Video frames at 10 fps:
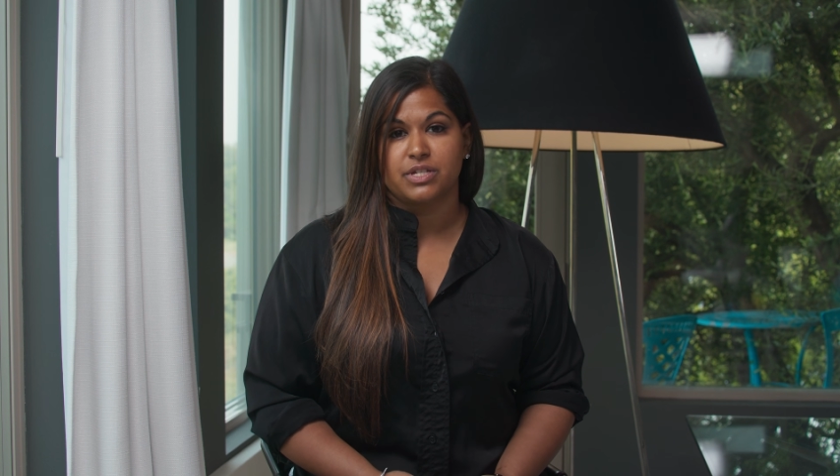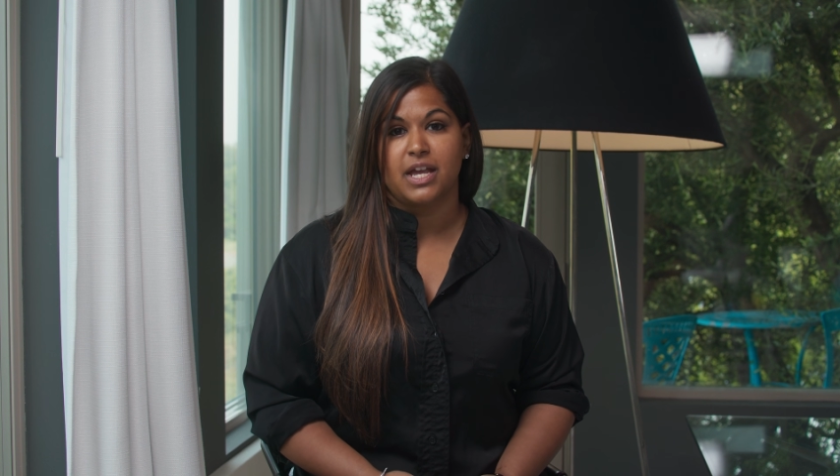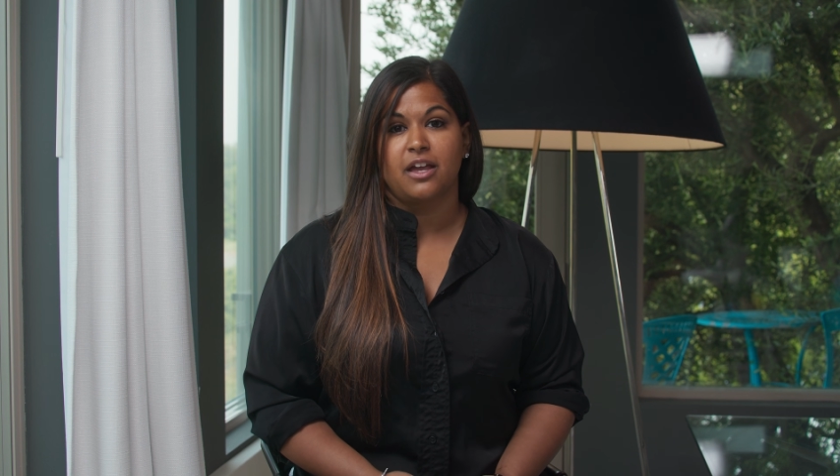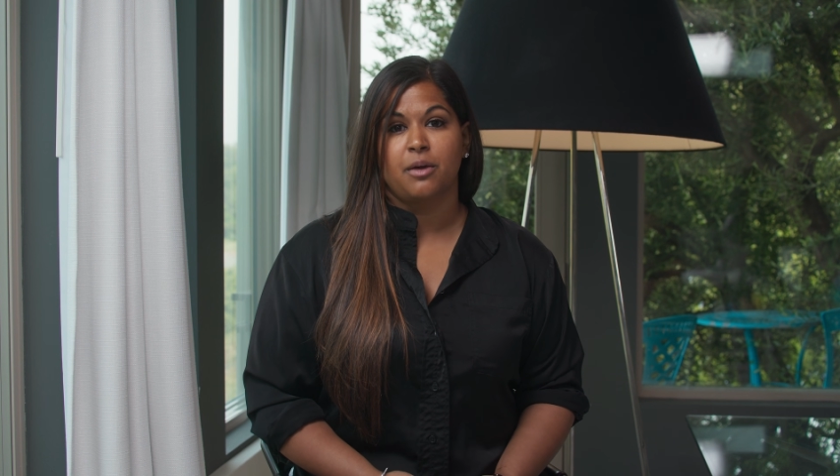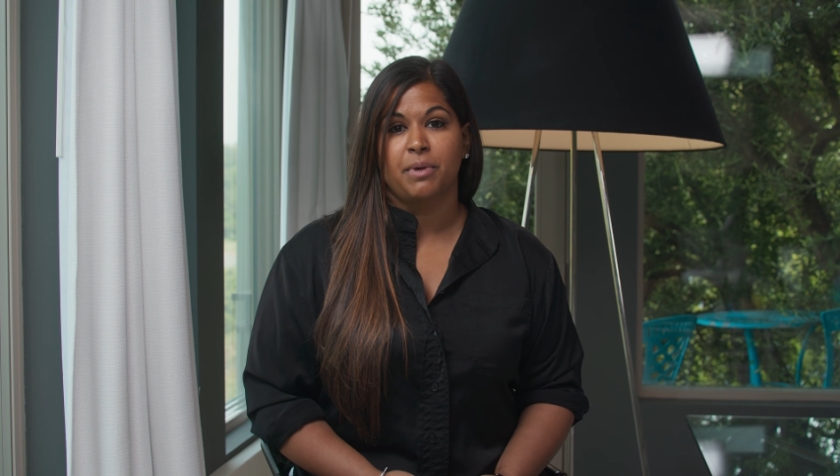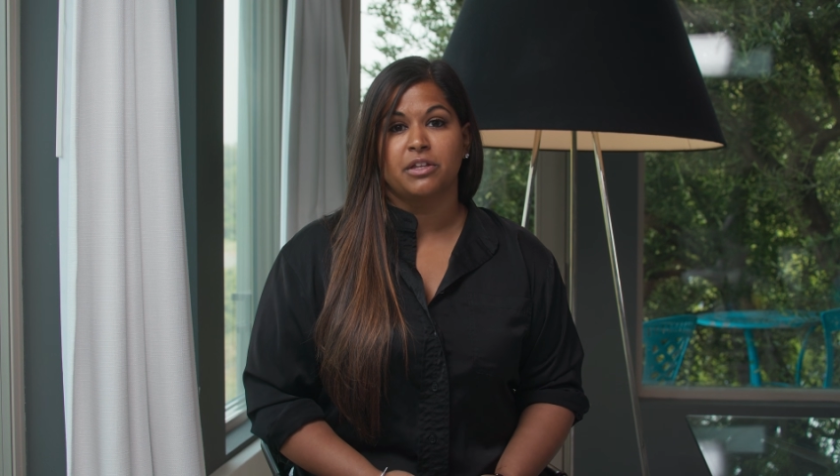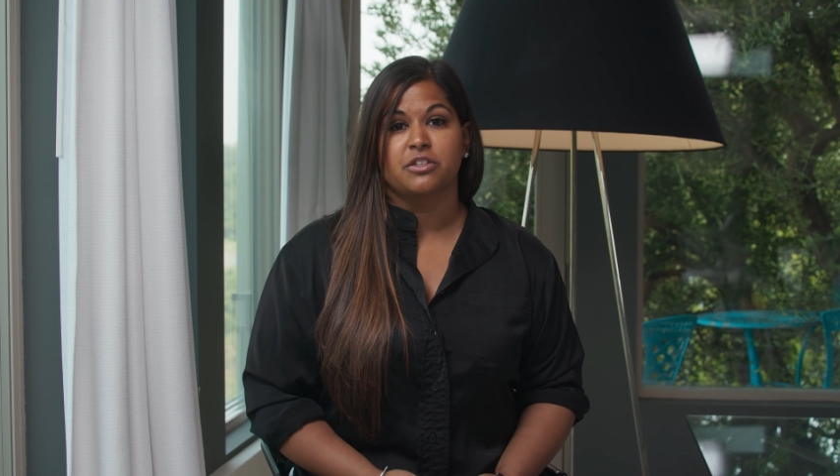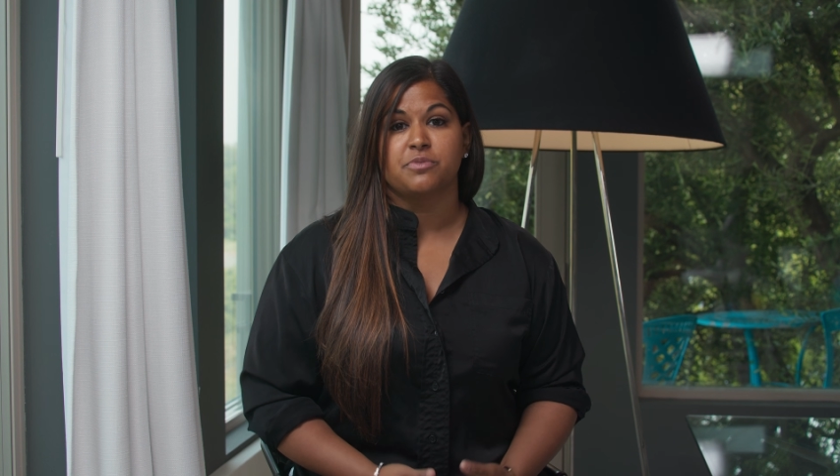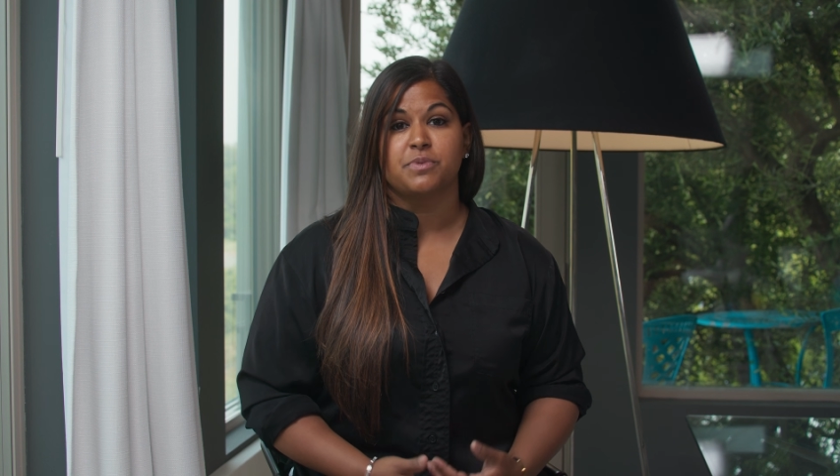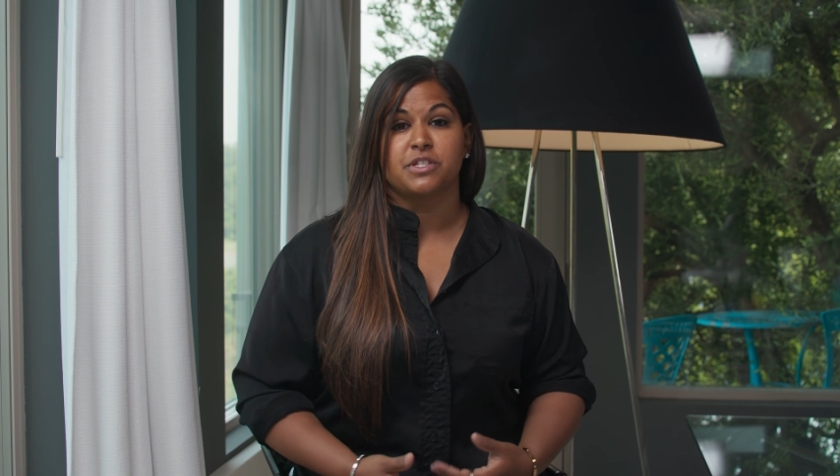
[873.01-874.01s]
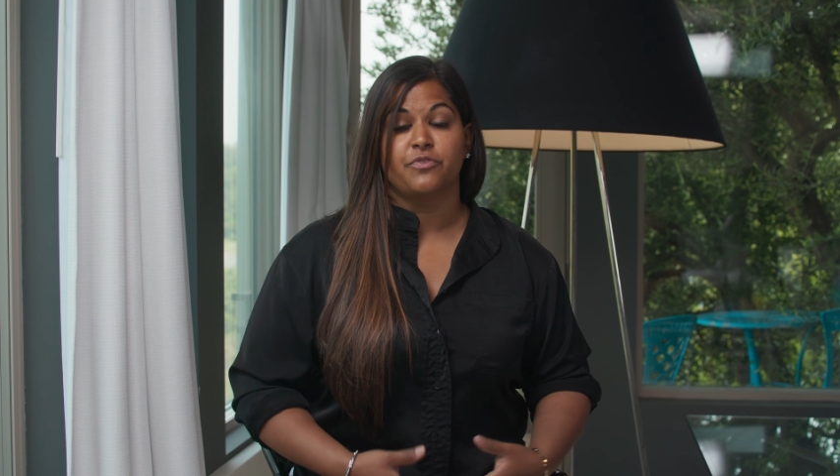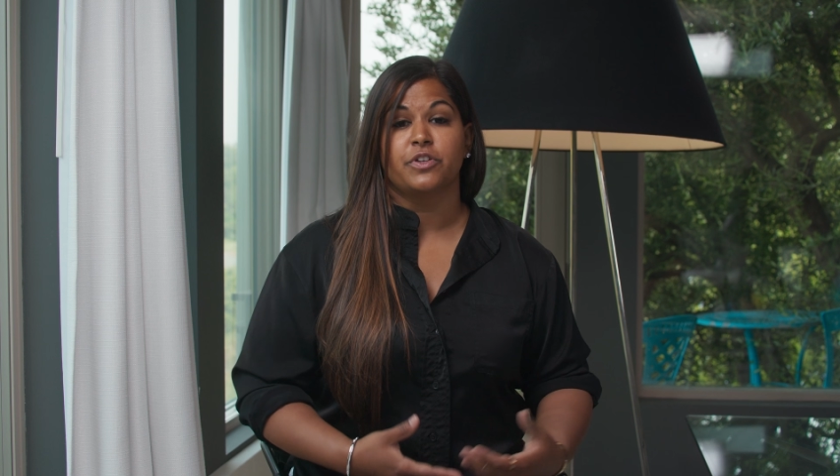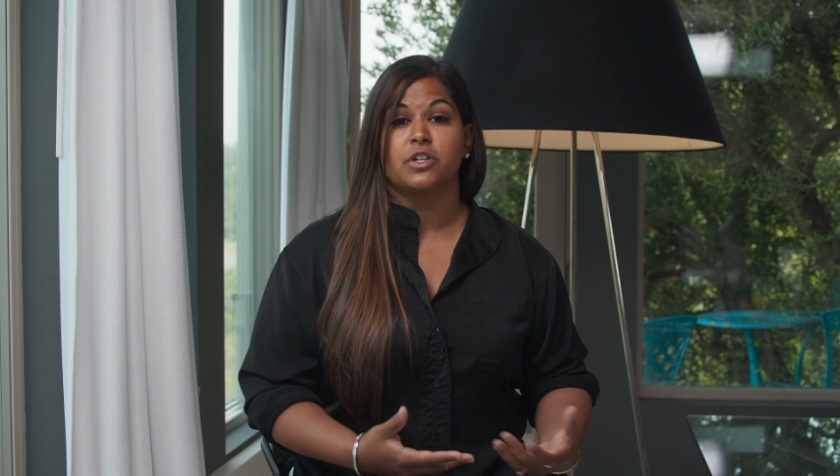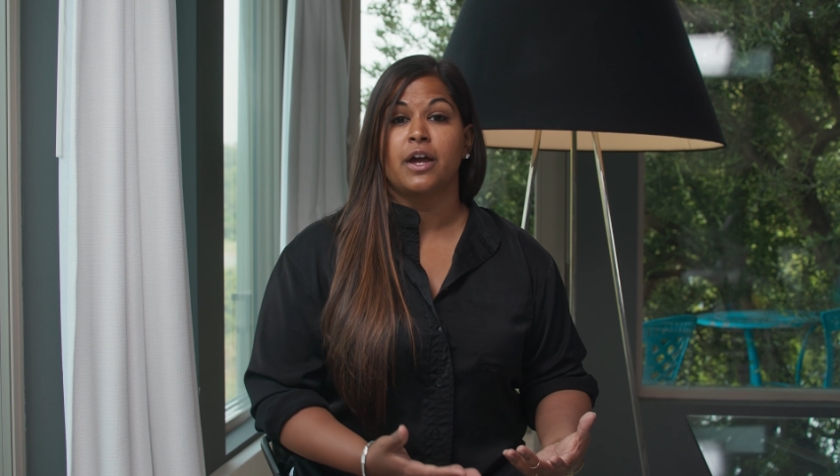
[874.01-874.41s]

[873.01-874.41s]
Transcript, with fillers: saying about the specific